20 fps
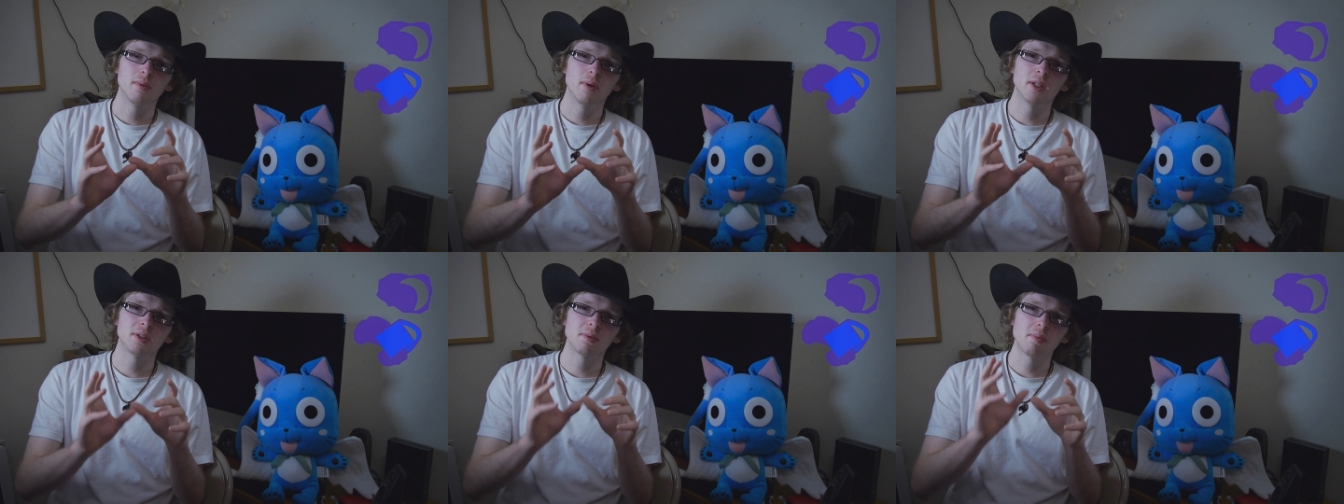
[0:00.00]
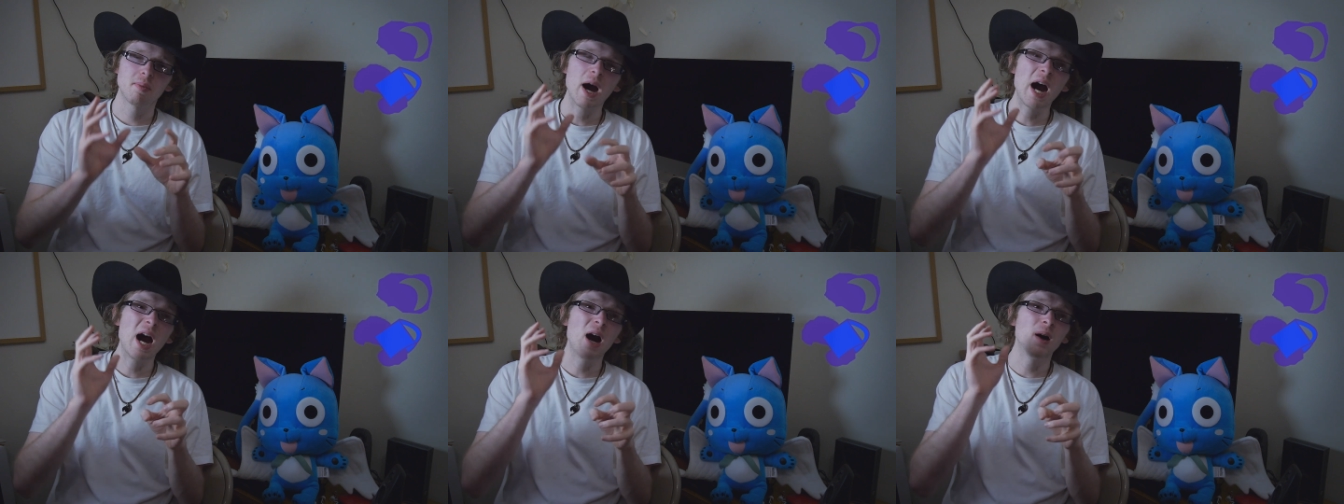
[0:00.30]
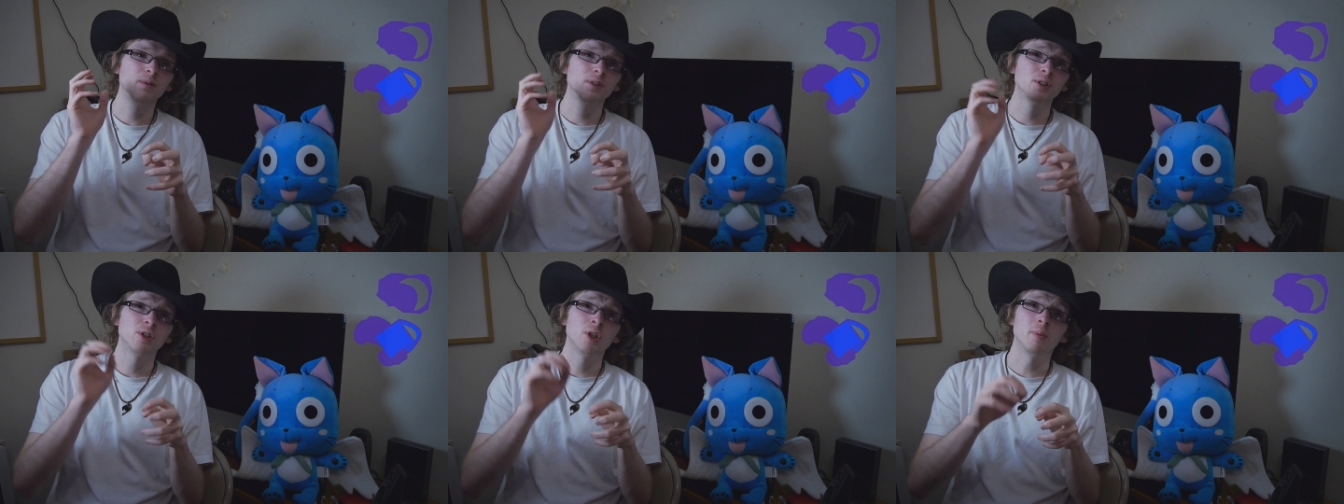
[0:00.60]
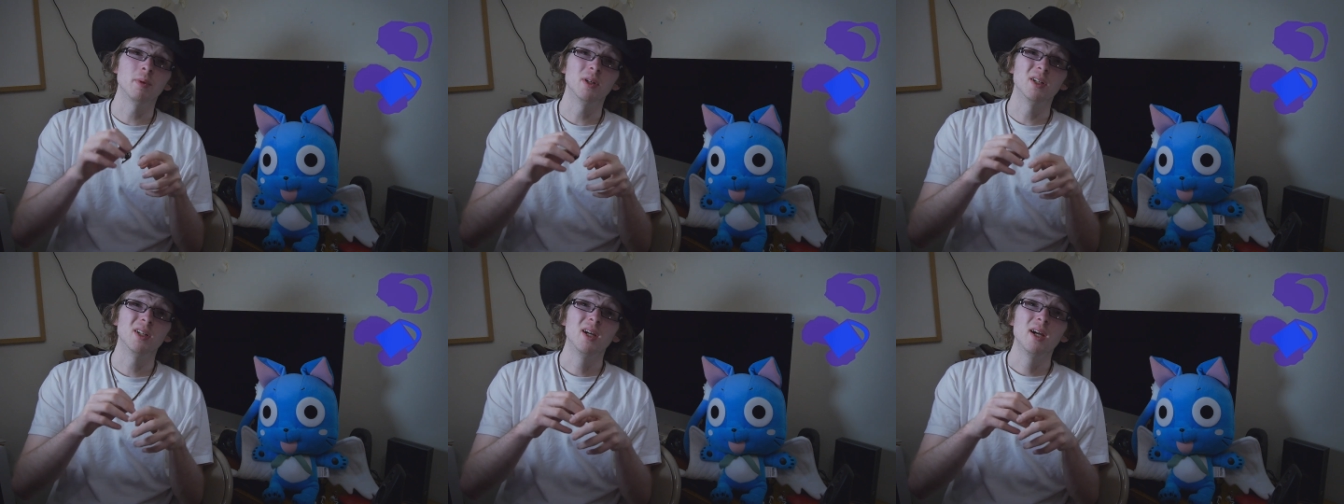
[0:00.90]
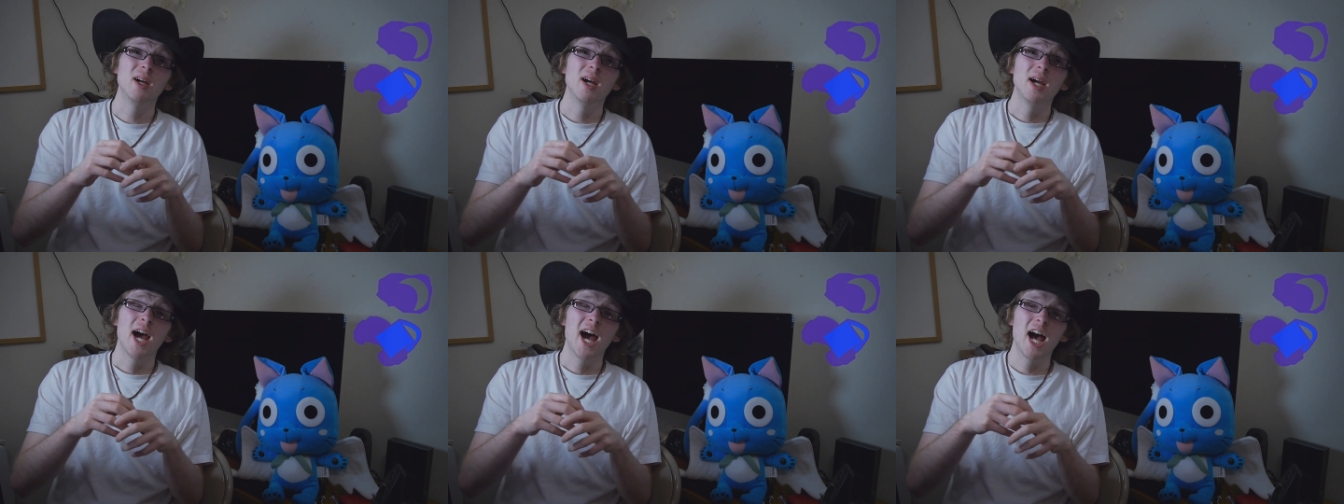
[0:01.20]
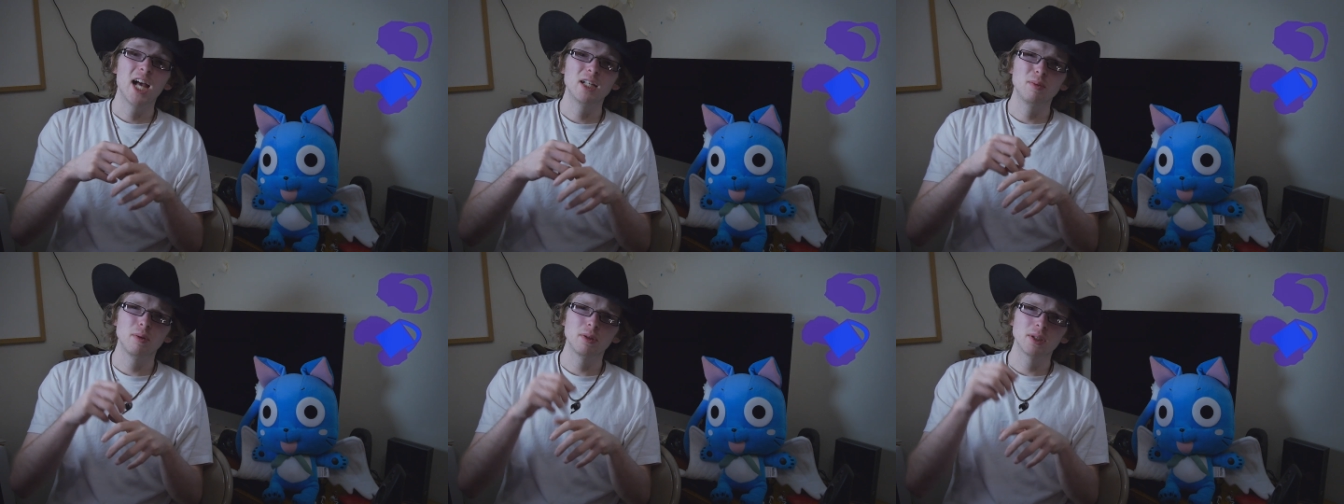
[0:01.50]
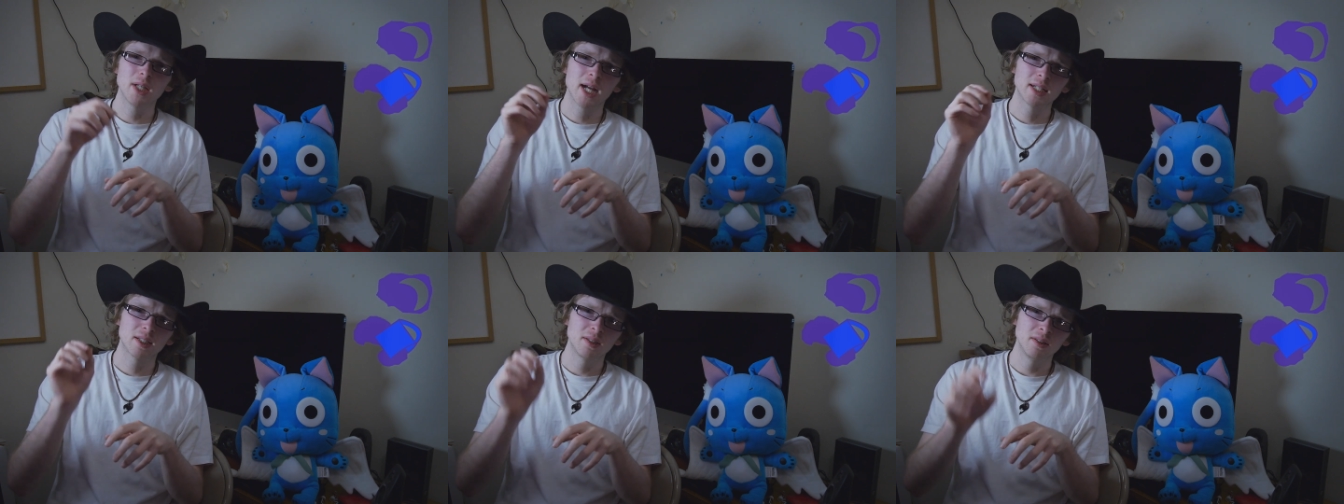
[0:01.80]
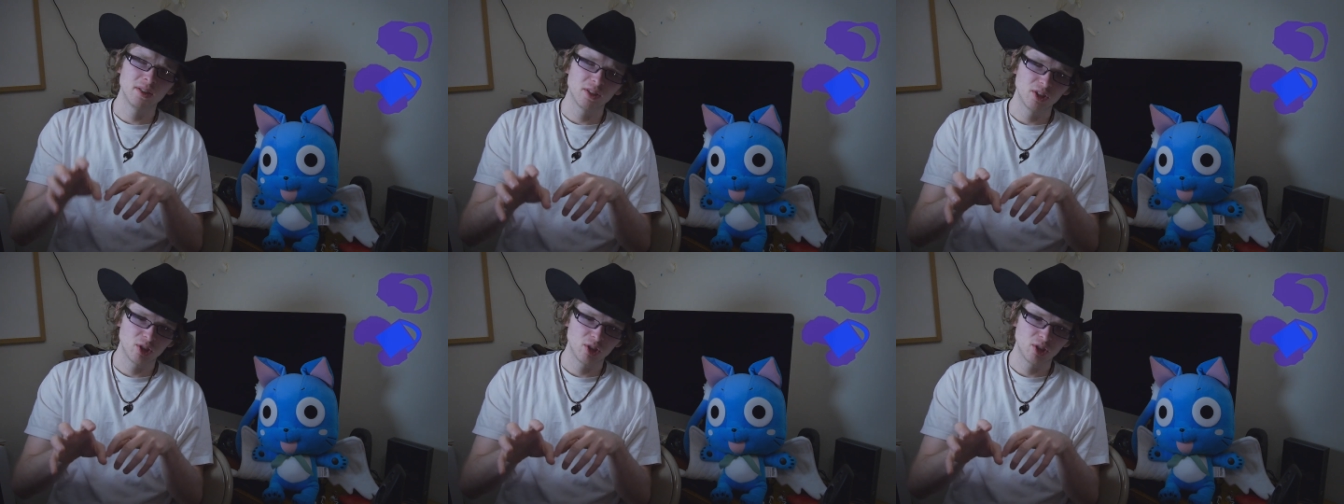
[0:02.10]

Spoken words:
It's a pile of stupid. Hasbro is acting